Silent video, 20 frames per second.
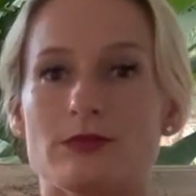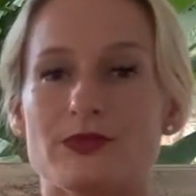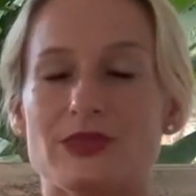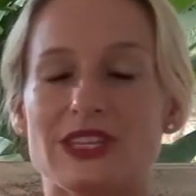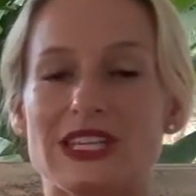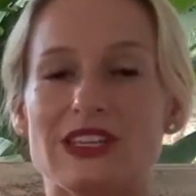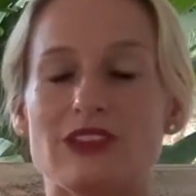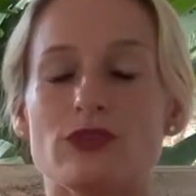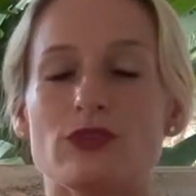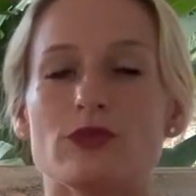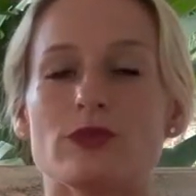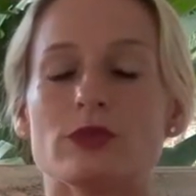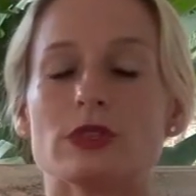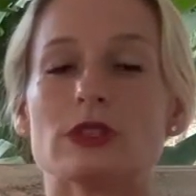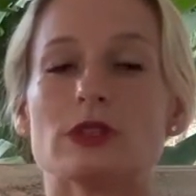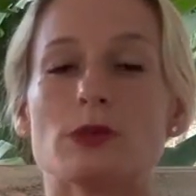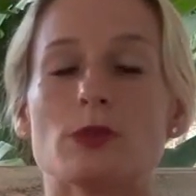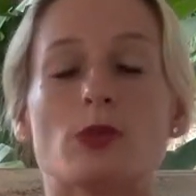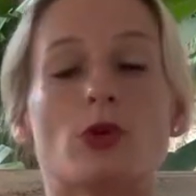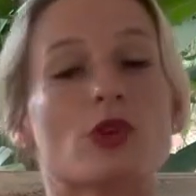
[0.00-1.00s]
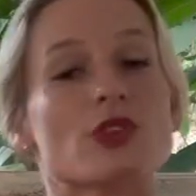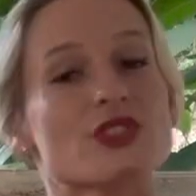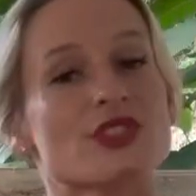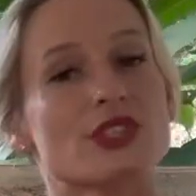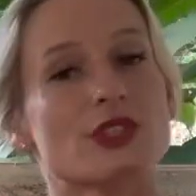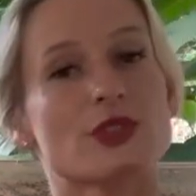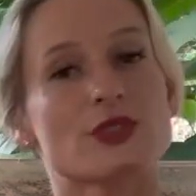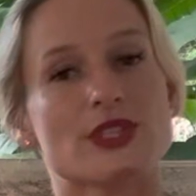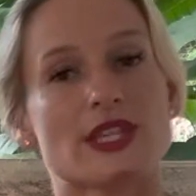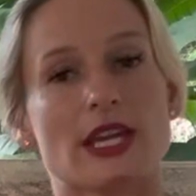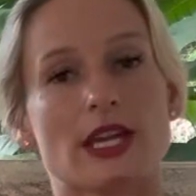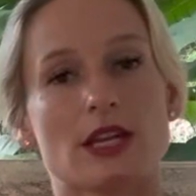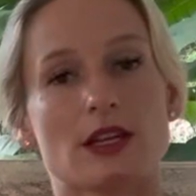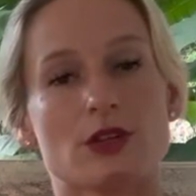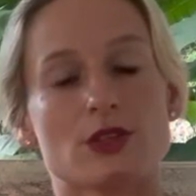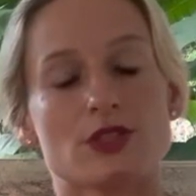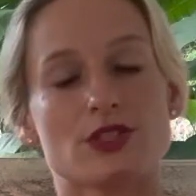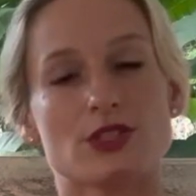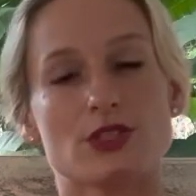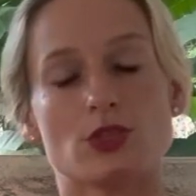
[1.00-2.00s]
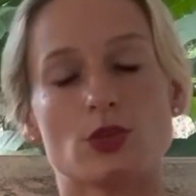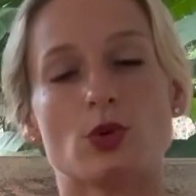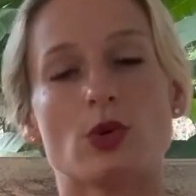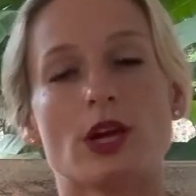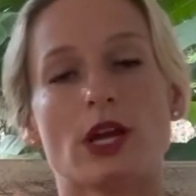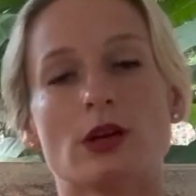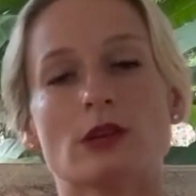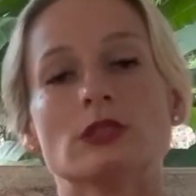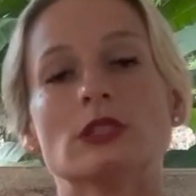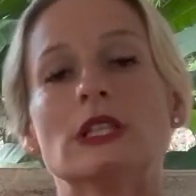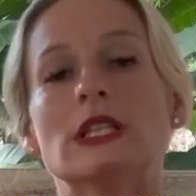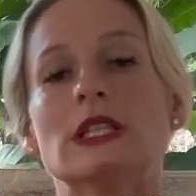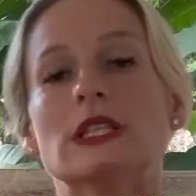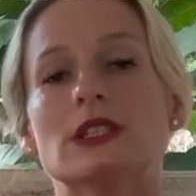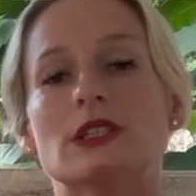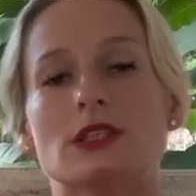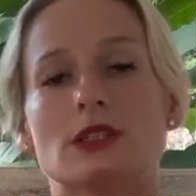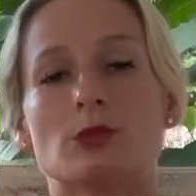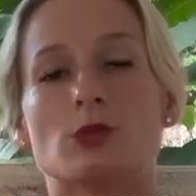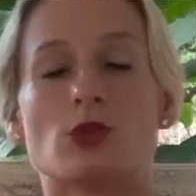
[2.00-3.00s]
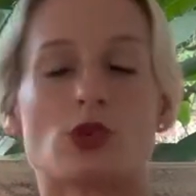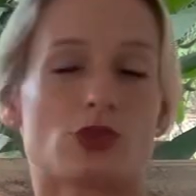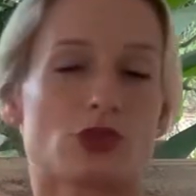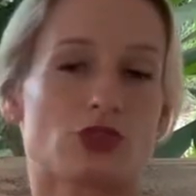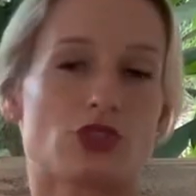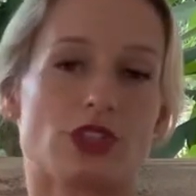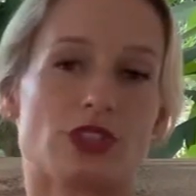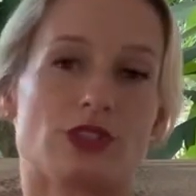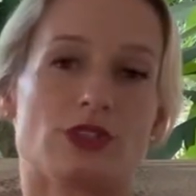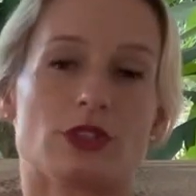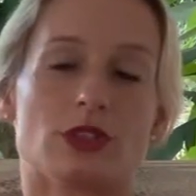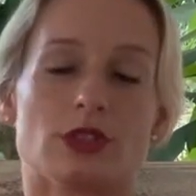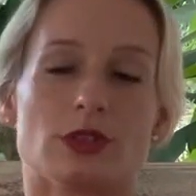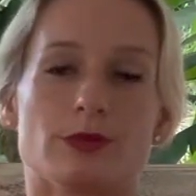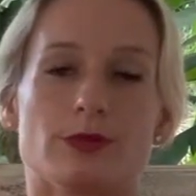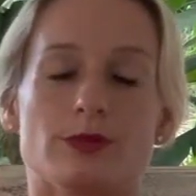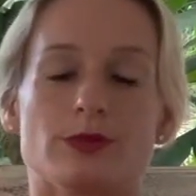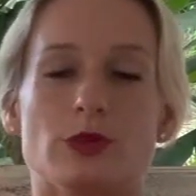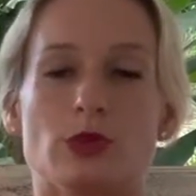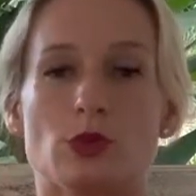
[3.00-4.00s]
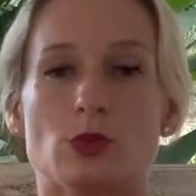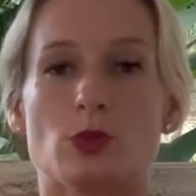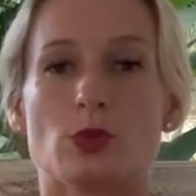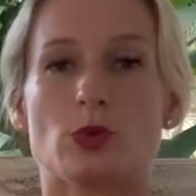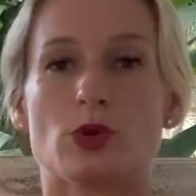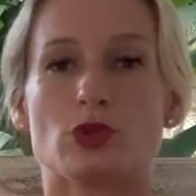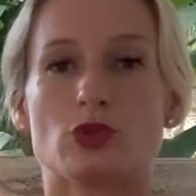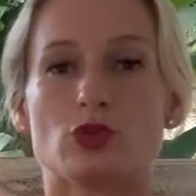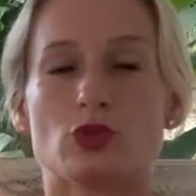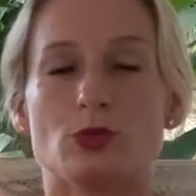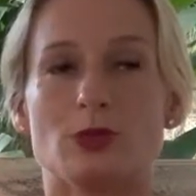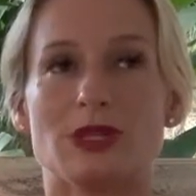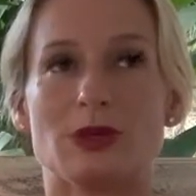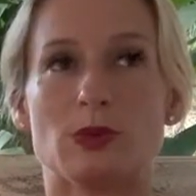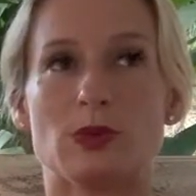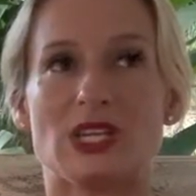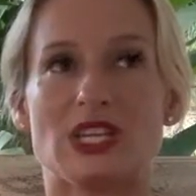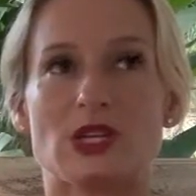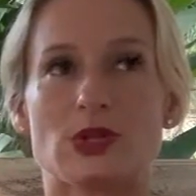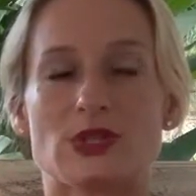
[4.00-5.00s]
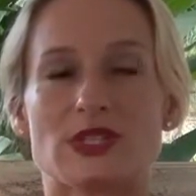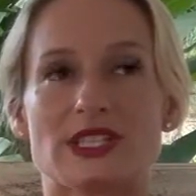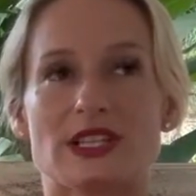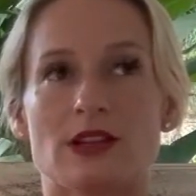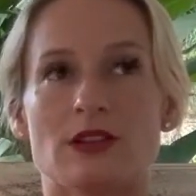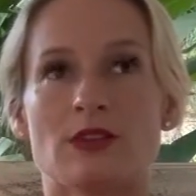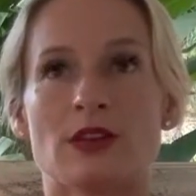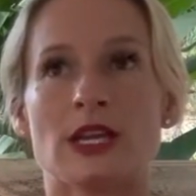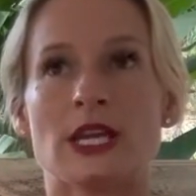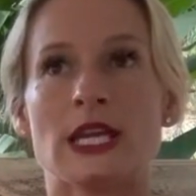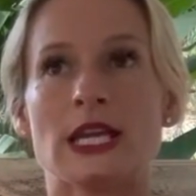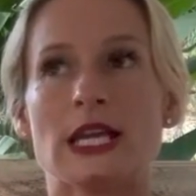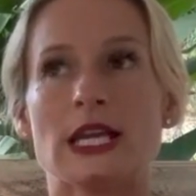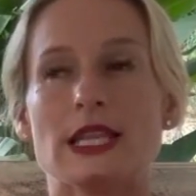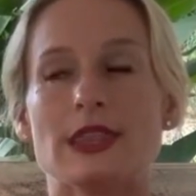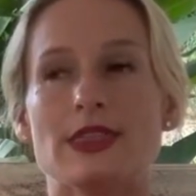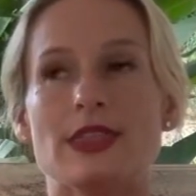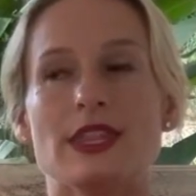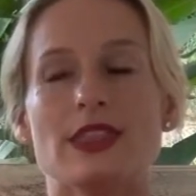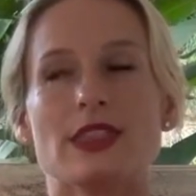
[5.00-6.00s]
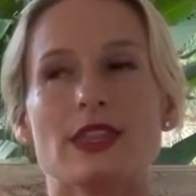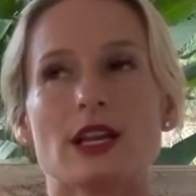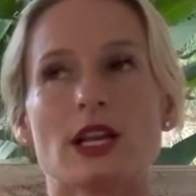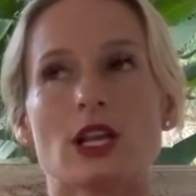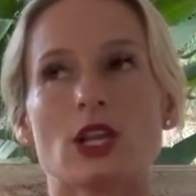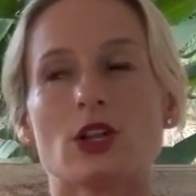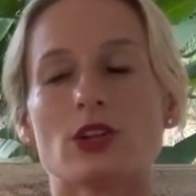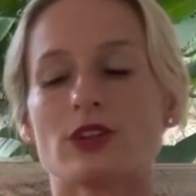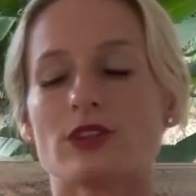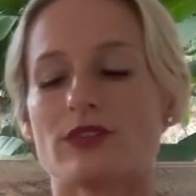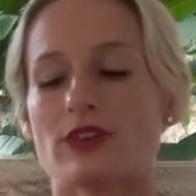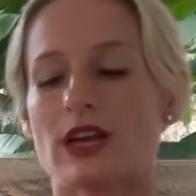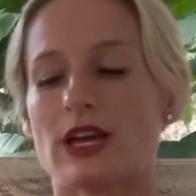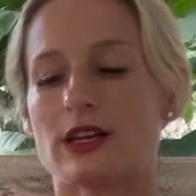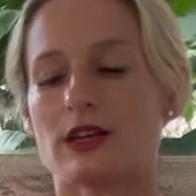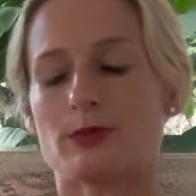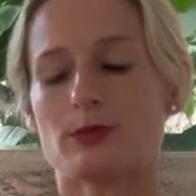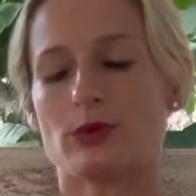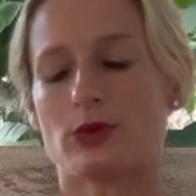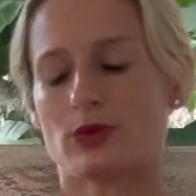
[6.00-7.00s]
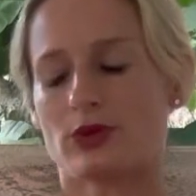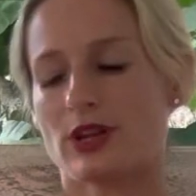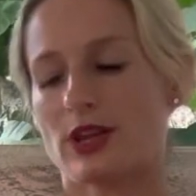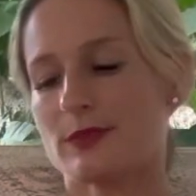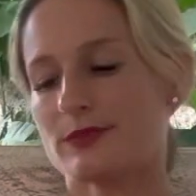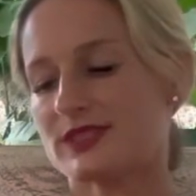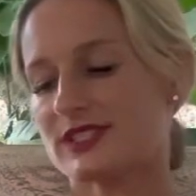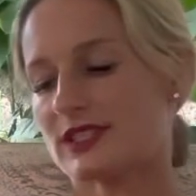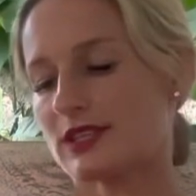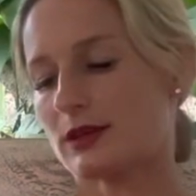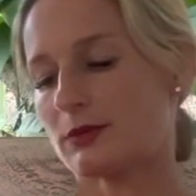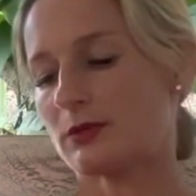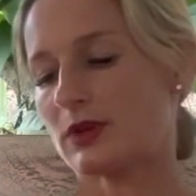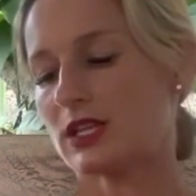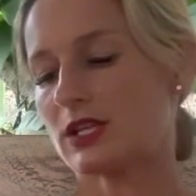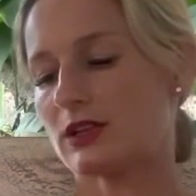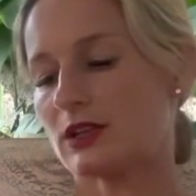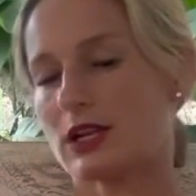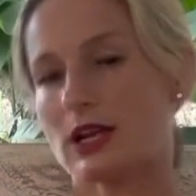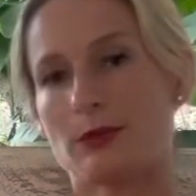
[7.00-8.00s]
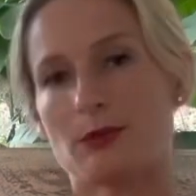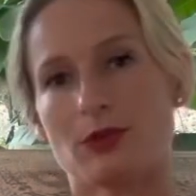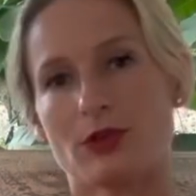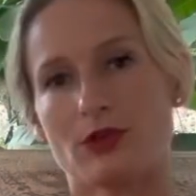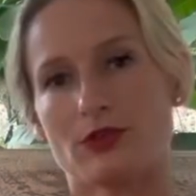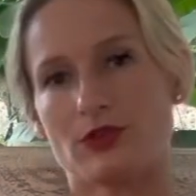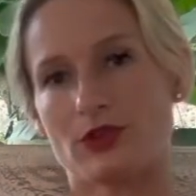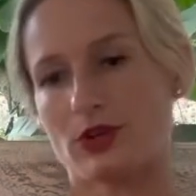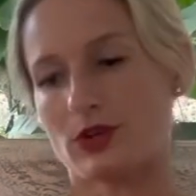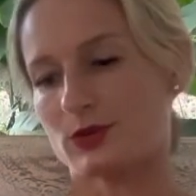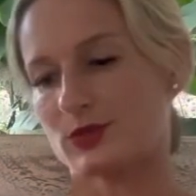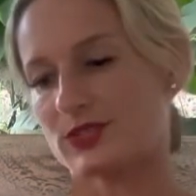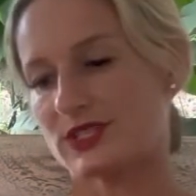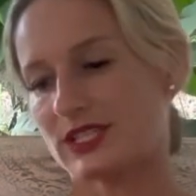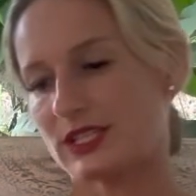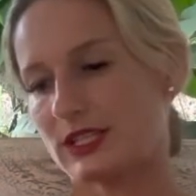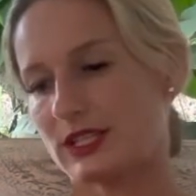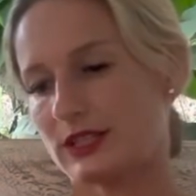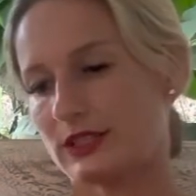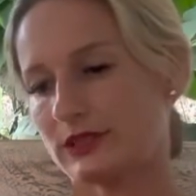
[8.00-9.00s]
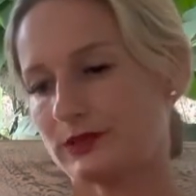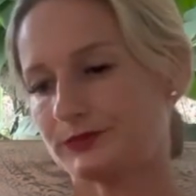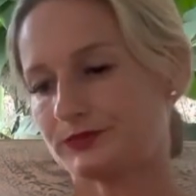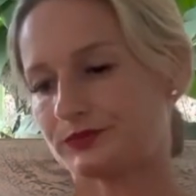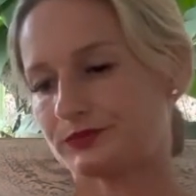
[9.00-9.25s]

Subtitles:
If the more serious diagnosis you have, the more gentle you want to be with yourself. Then there are a lot of other programs. I made a couple of notes here.